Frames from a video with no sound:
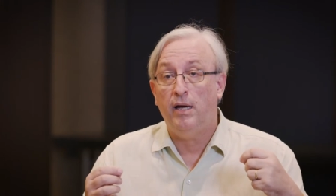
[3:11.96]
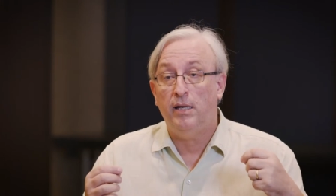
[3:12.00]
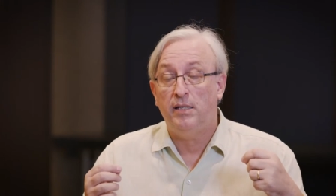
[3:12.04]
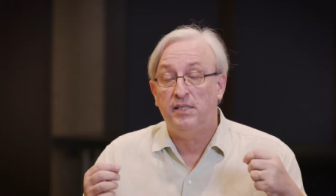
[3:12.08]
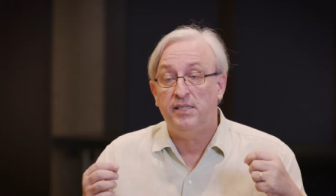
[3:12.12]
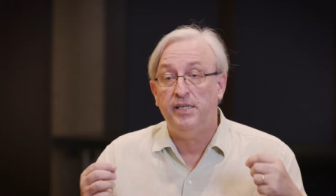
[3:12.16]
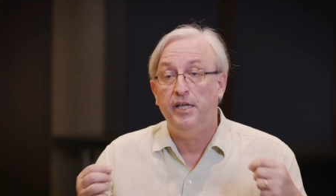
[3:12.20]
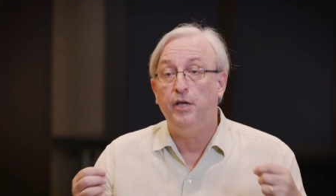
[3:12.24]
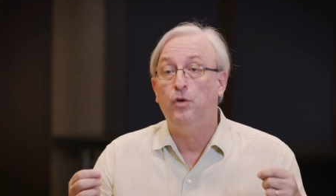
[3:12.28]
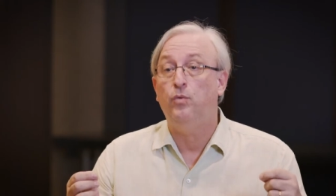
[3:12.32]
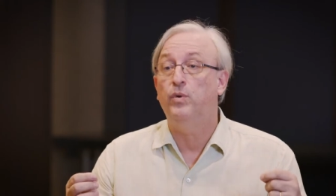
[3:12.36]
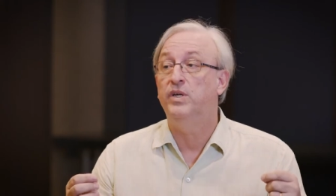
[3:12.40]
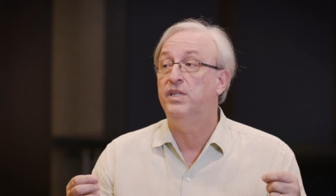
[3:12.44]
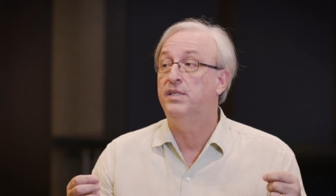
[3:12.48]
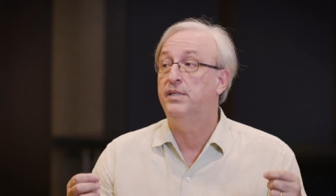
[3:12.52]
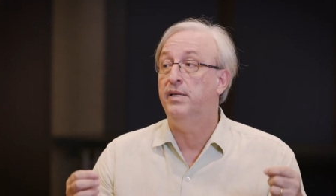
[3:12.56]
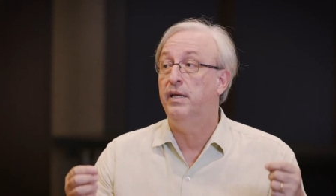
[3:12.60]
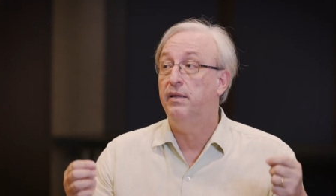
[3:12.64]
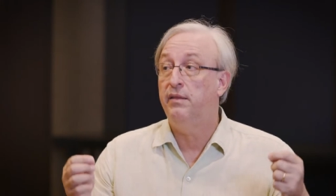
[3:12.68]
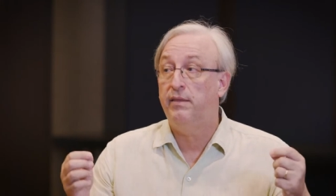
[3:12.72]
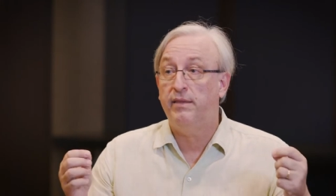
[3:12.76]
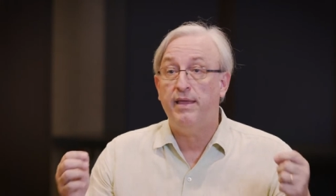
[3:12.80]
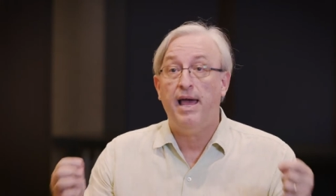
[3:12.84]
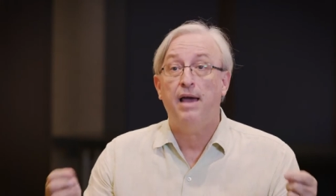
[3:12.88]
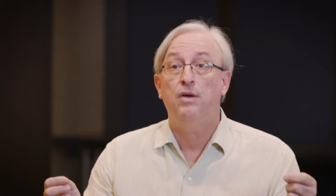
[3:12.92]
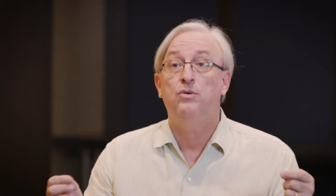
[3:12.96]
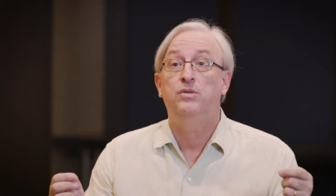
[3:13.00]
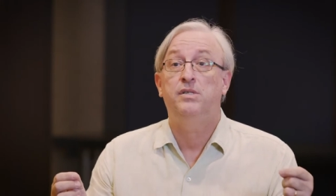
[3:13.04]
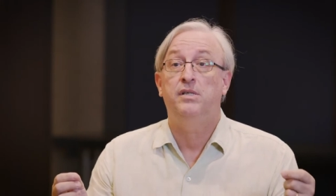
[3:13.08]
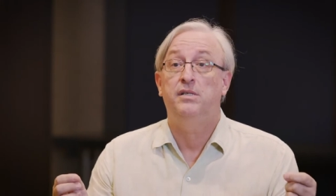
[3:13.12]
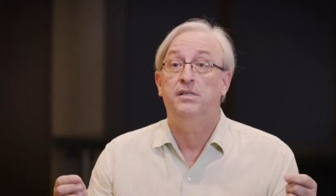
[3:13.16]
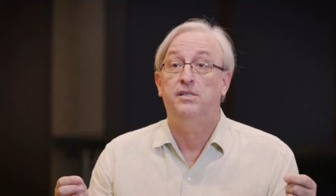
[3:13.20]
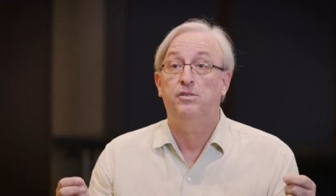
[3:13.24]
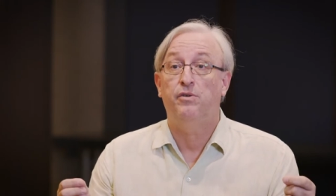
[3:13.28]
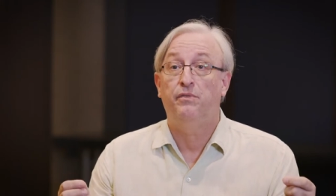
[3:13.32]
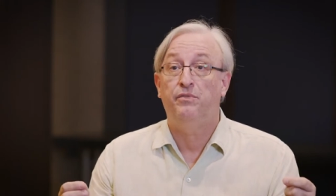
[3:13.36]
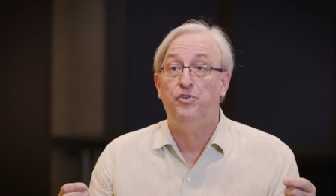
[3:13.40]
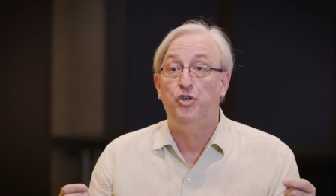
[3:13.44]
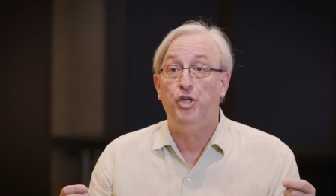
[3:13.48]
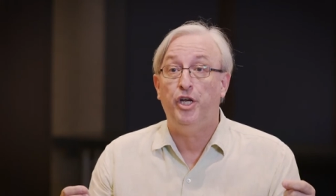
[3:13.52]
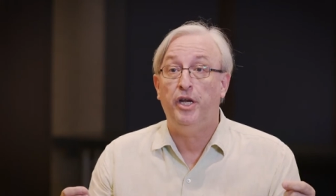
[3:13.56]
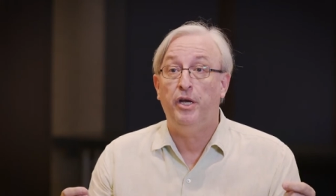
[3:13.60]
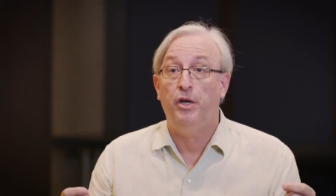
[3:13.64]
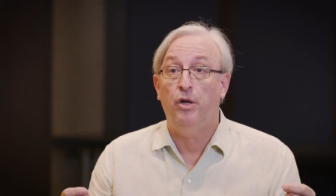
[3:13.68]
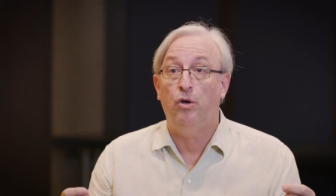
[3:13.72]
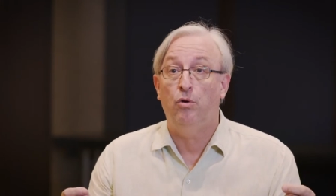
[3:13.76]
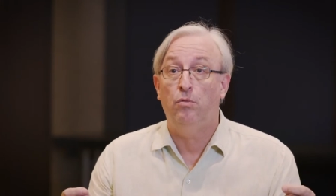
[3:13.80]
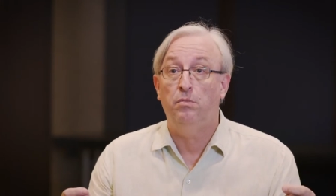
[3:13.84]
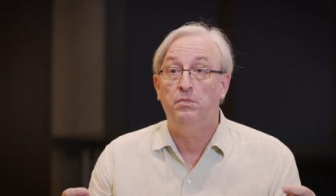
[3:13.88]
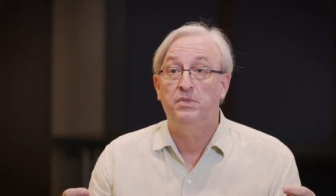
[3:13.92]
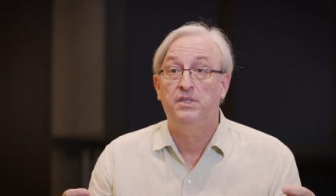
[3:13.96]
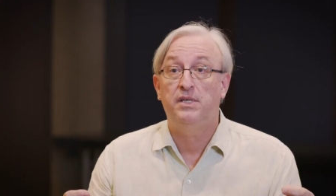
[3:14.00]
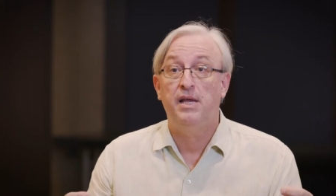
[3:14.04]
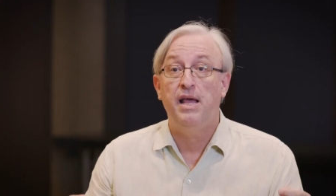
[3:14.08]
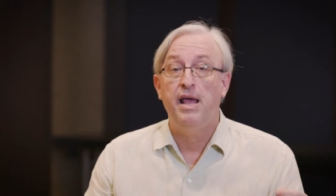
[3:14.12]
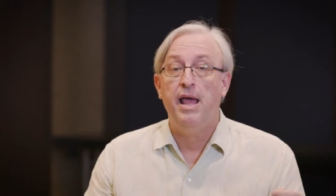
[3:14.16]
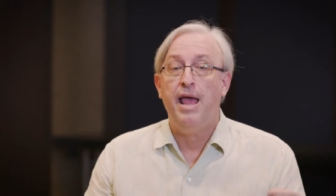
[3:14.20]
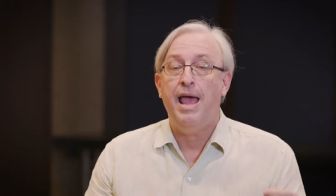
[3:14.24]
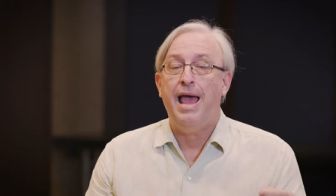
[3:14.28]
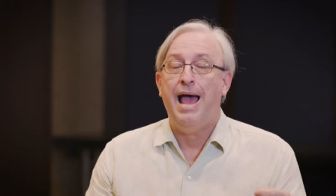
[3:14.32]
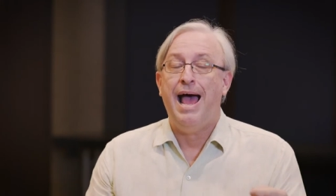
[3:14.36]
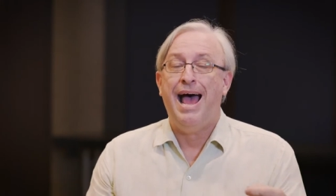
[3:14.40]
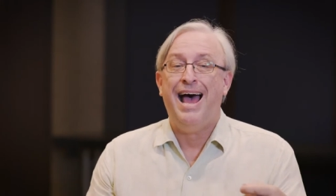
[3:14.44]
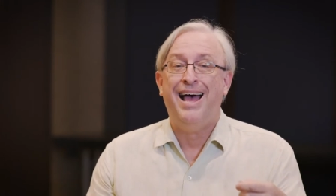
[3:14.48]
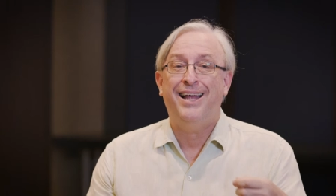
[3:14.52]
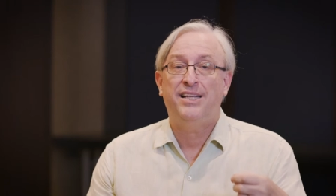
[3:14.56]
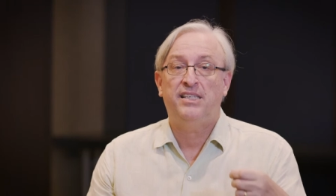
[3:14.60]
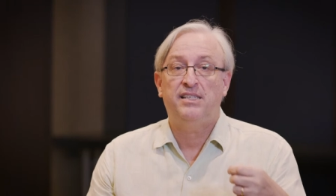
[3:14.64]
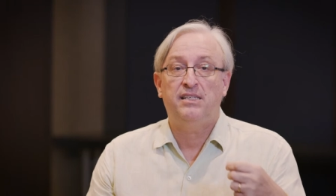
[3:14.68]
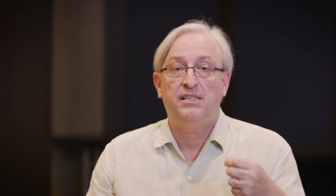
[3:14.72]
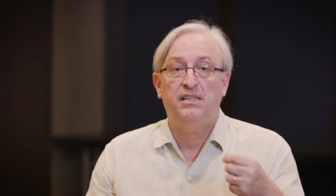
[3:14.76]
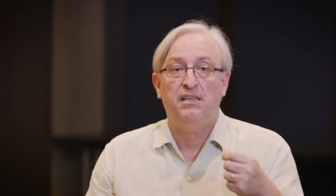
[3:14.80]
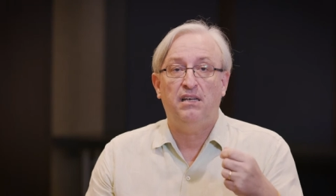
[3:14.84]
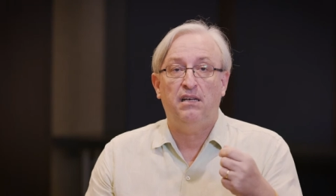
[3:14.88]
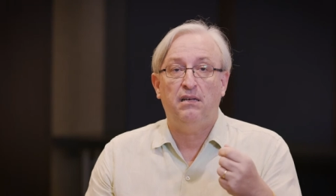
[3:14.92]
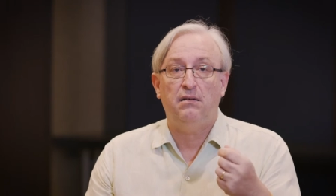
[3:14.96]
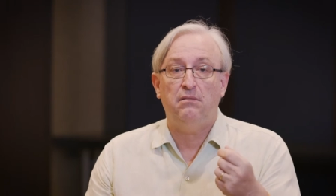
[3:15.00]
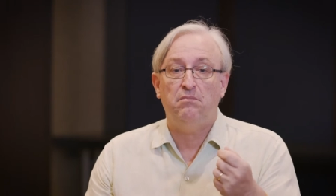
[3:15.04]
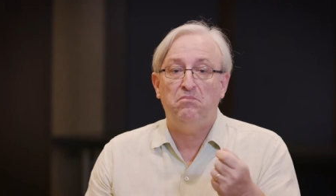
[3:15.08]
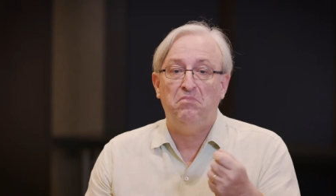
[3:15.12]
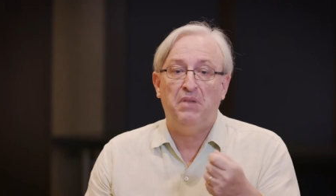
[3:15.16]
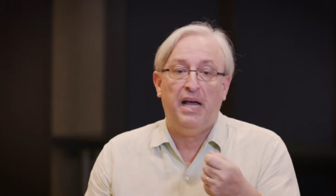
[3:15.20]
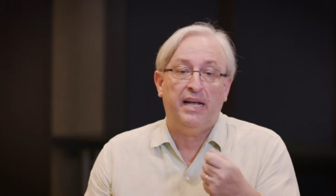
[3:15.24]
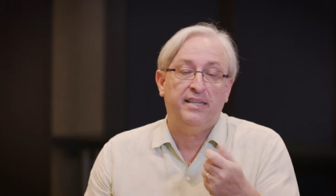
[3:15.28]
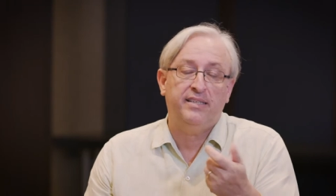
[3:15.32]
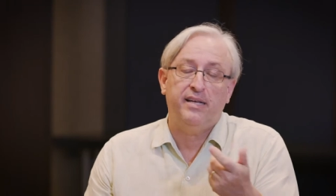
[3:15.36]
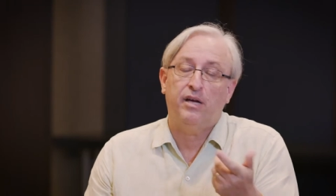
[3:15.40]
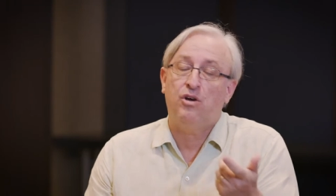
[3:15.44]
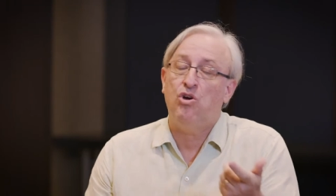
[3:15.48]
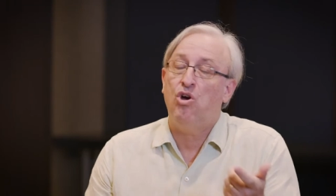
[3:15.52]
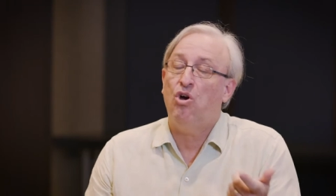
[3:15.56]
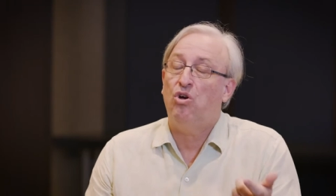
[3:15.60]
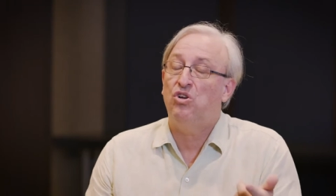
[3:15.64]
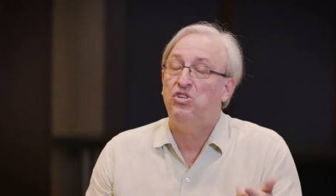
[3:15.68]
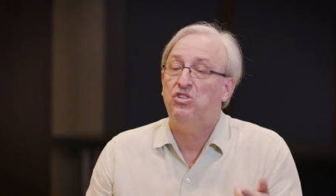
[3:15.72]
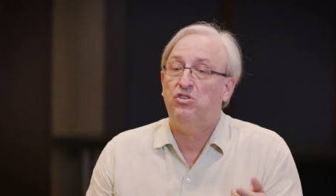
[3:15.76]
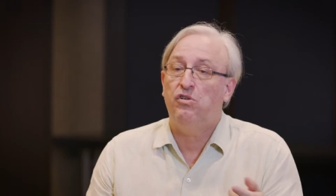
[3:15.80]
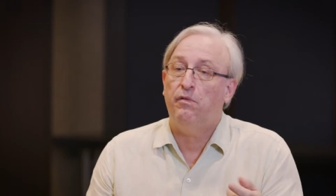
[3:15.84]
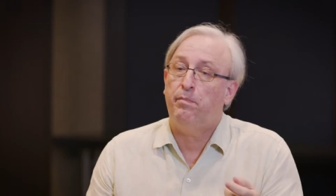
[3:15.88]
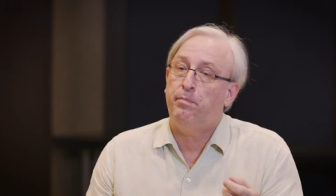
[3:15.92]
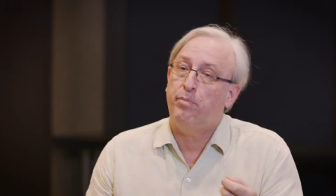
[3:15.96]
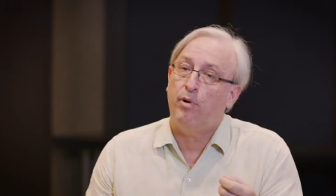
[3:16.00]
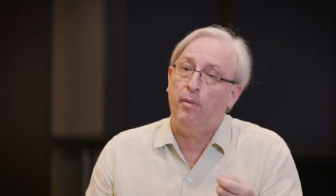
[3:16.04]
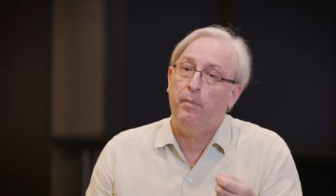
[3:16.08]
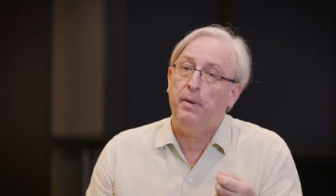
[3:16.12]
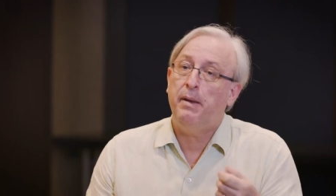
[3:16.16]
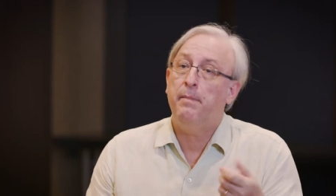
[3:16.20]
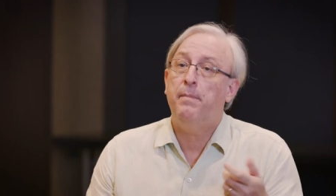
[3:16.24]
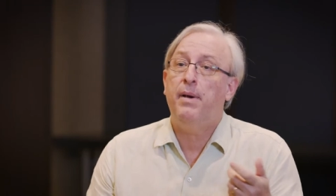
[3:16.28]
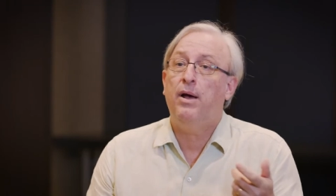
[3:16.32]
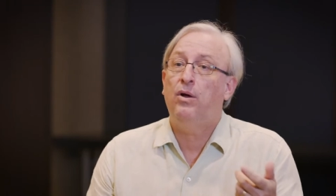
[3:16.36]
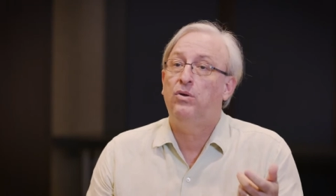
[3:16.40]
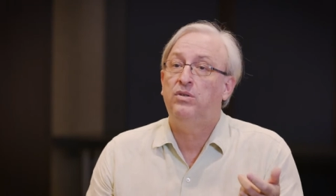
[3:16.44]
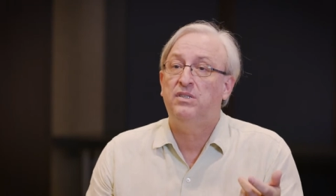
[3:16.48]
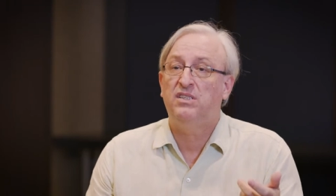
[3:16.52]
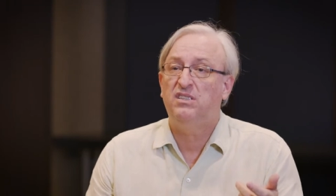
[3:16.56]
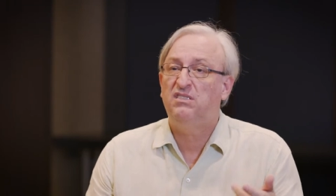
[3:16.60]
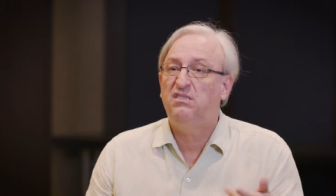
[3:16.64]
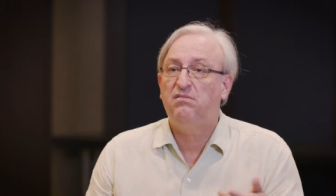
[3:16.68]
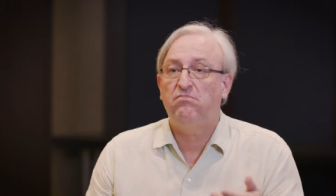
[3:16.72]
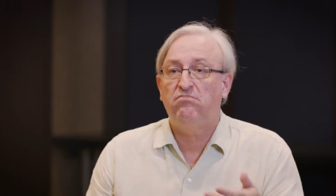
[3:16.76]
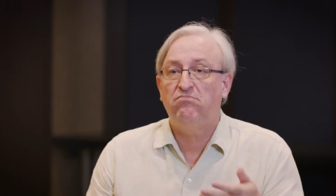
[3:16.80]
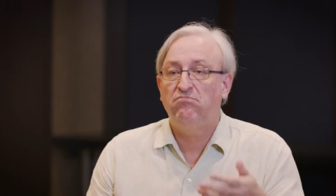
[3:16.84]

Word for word: sequencing thousands of genomes at the cost of probably about